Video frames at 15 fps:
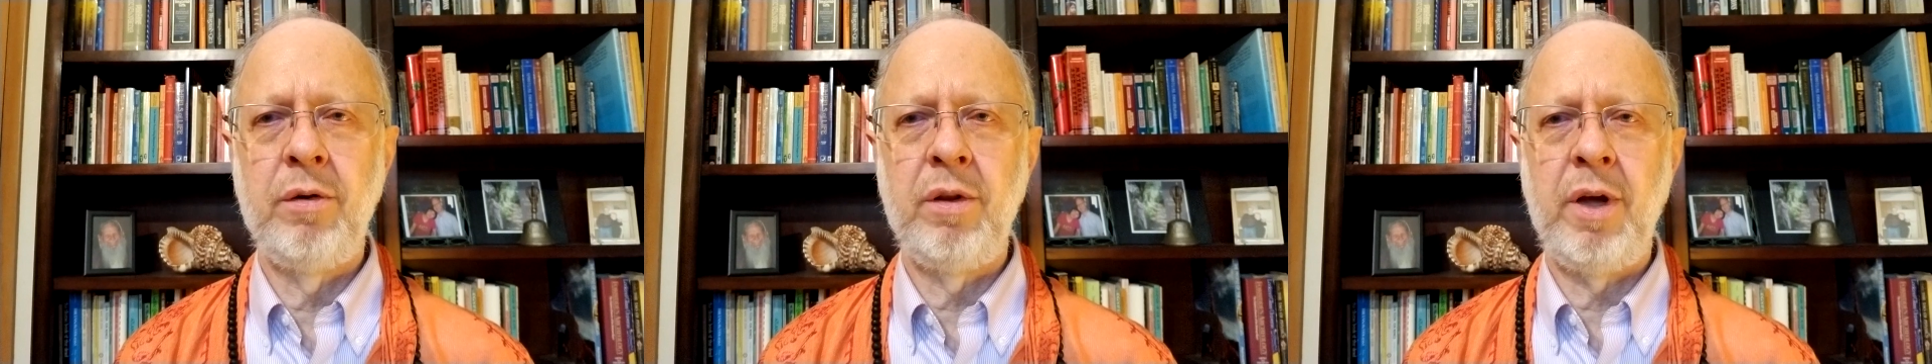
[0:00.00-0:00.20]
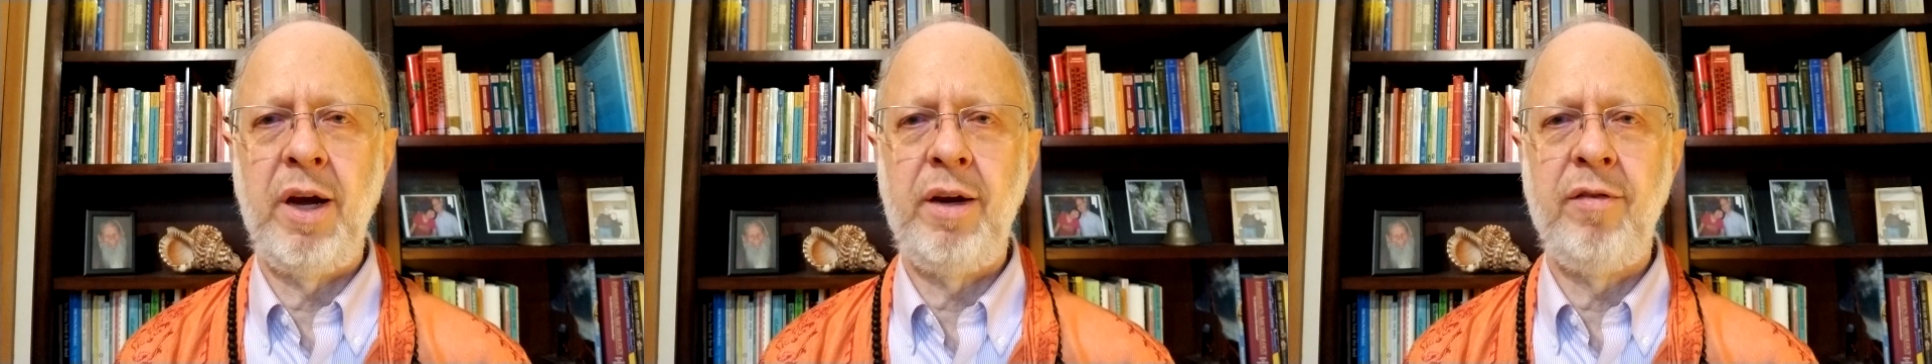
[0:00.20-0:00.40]

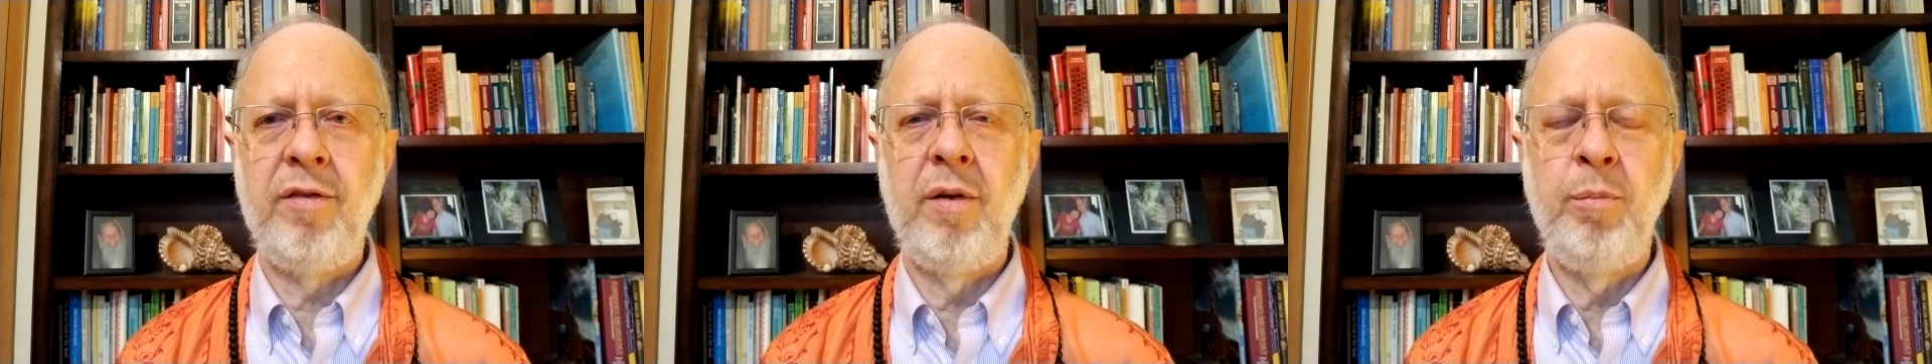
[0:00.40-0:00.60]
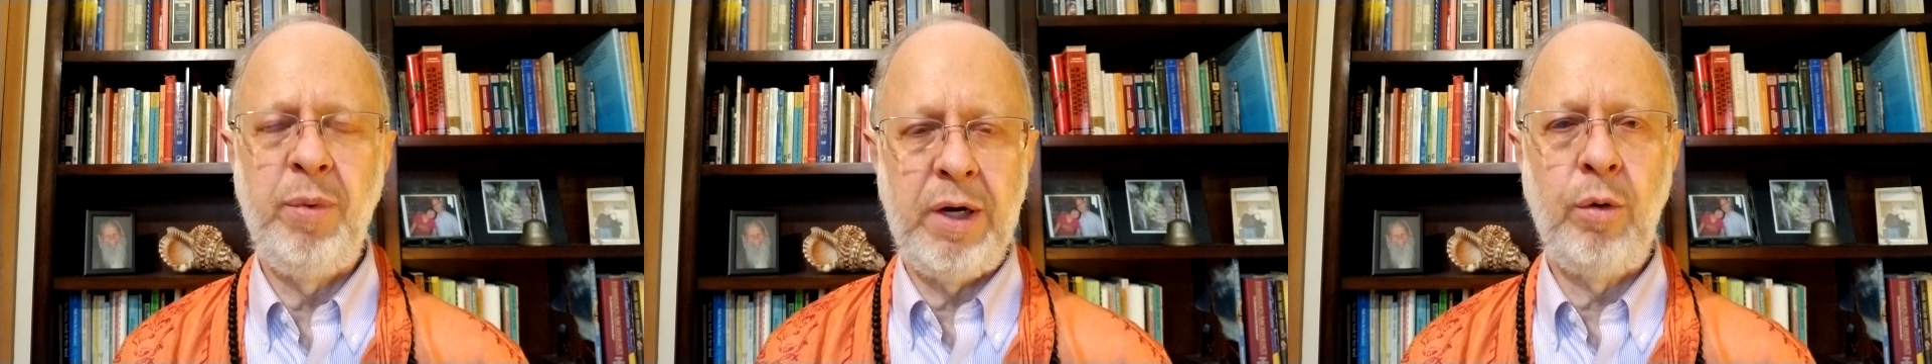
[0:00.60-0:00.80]
life,
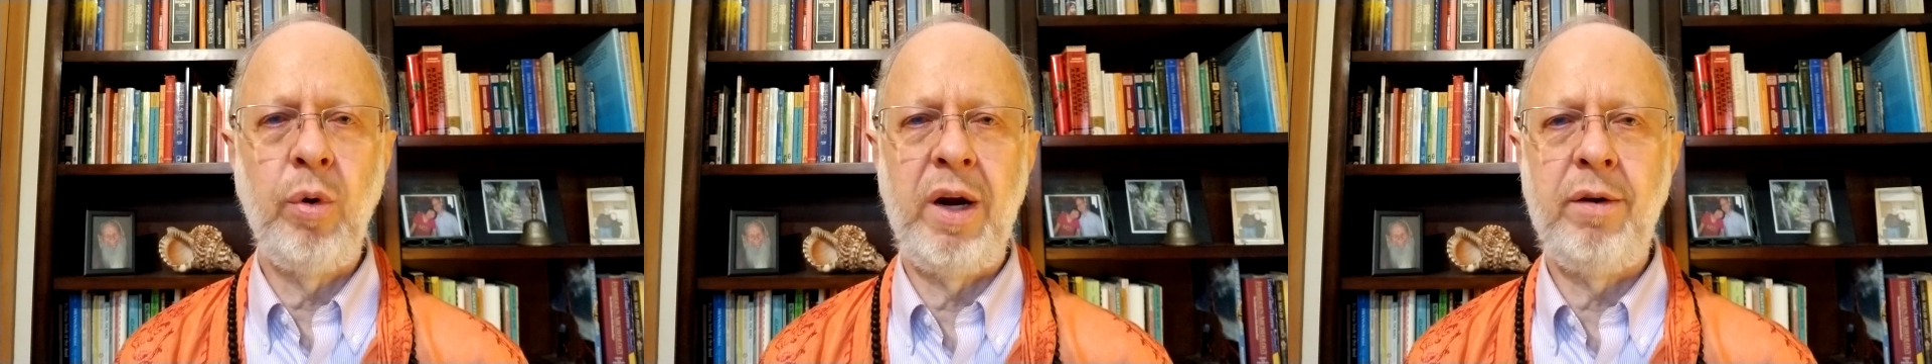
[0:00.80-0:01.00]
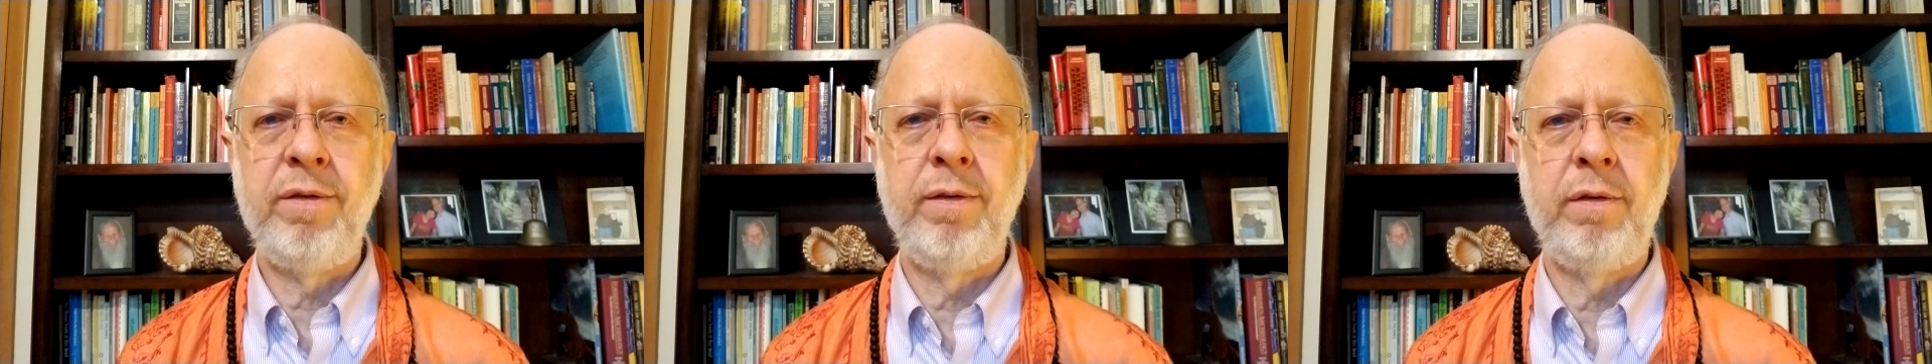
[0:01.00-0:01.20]
be
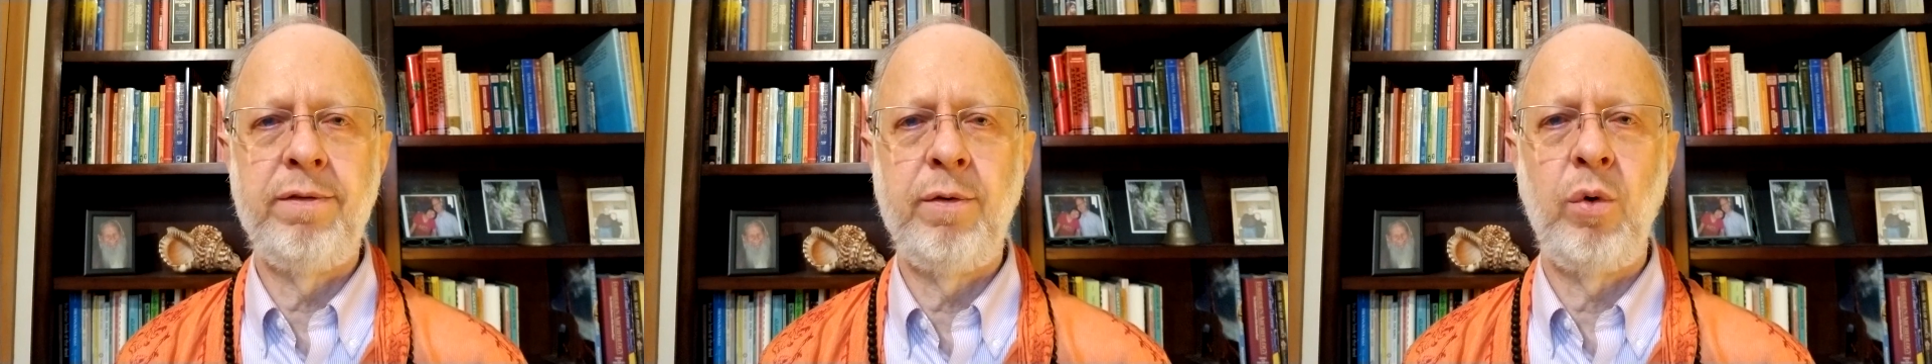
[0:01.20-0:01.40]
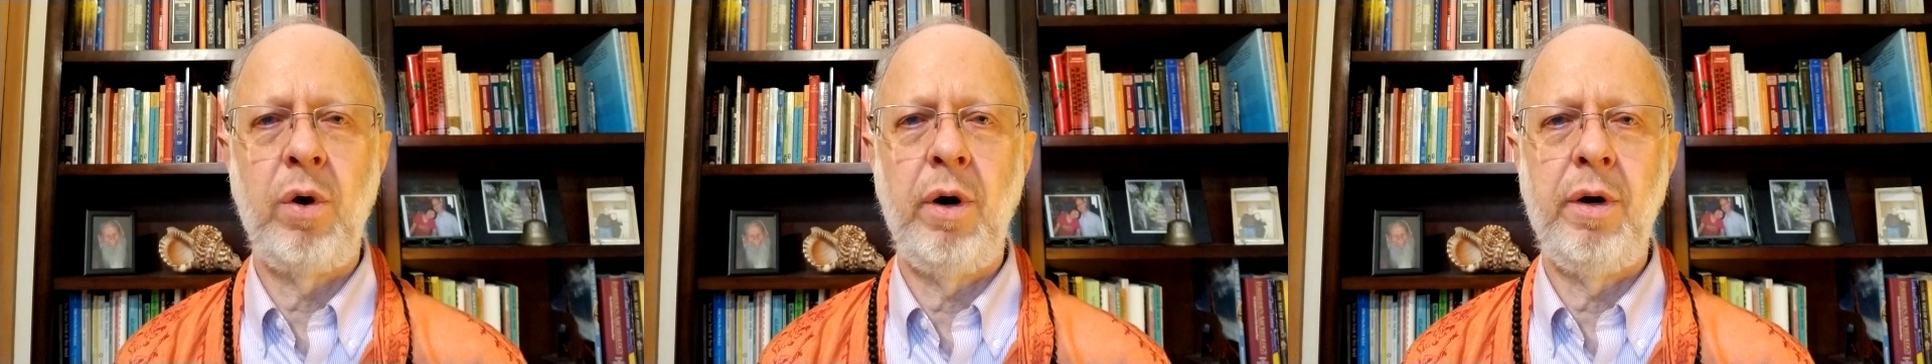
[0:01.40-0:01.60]
grateful
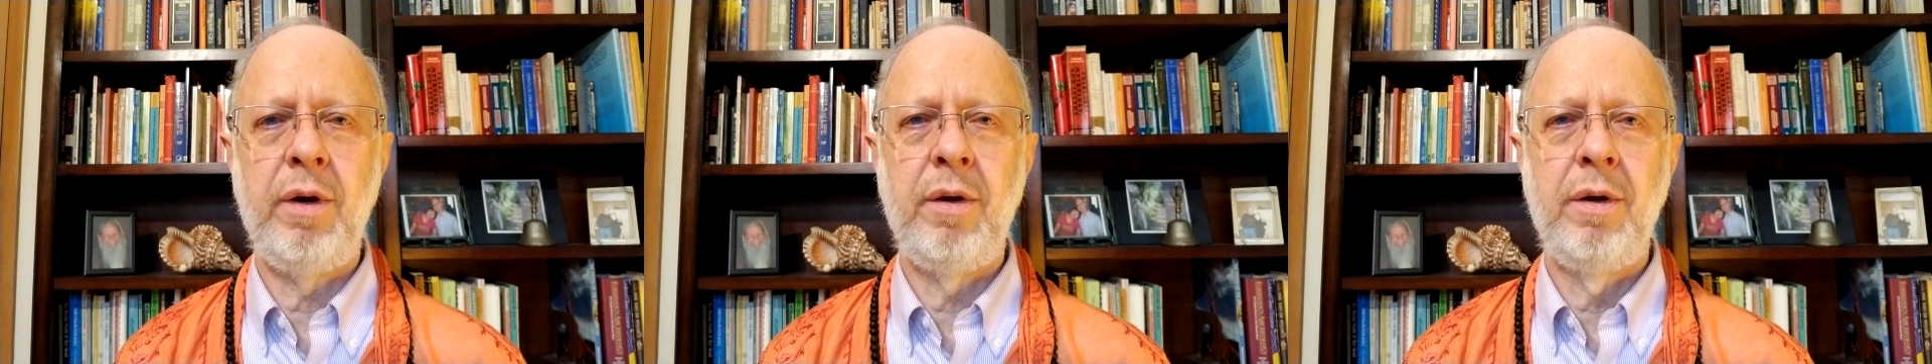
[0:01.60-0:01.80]
for it.